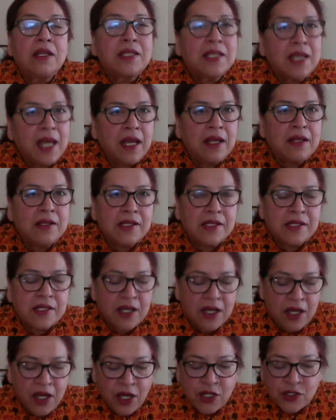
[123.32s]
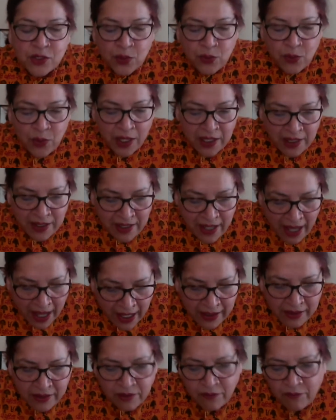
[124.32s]
skills. So in
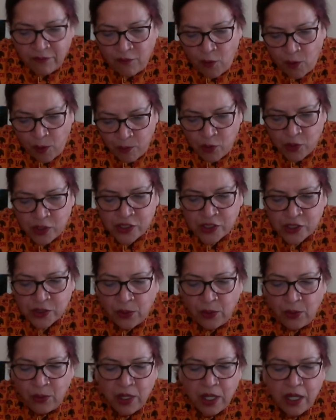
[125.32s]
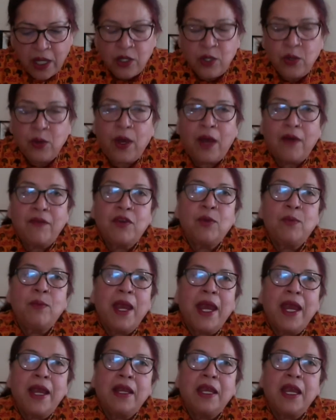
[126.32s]
that form also, you have to
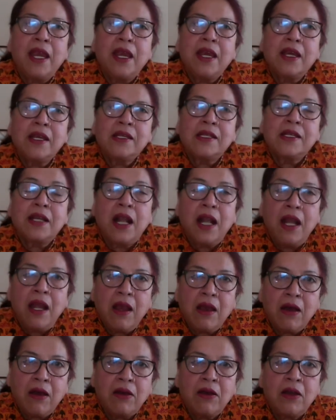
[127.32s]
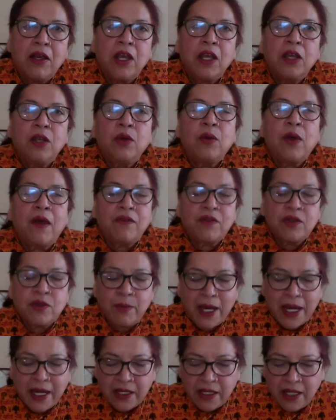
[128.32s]
make things clear, you have to
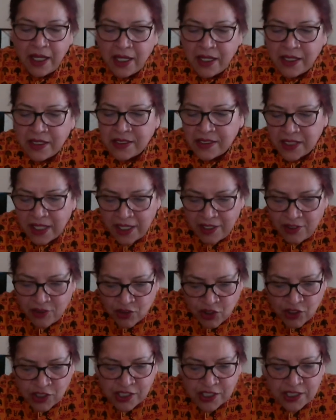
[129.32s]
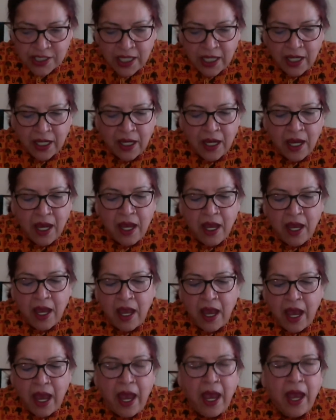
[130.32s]
make things interesting,
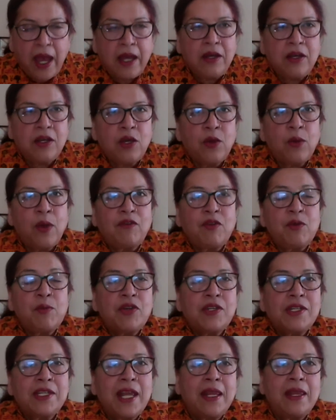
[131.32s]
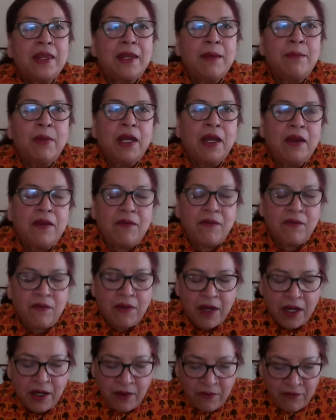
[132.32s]
and you have to present them
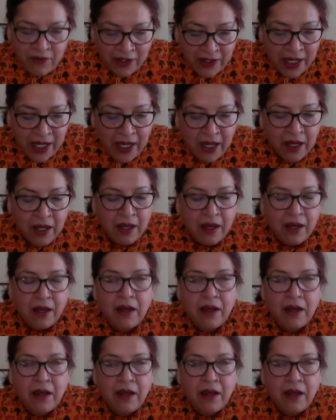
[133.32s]
in a very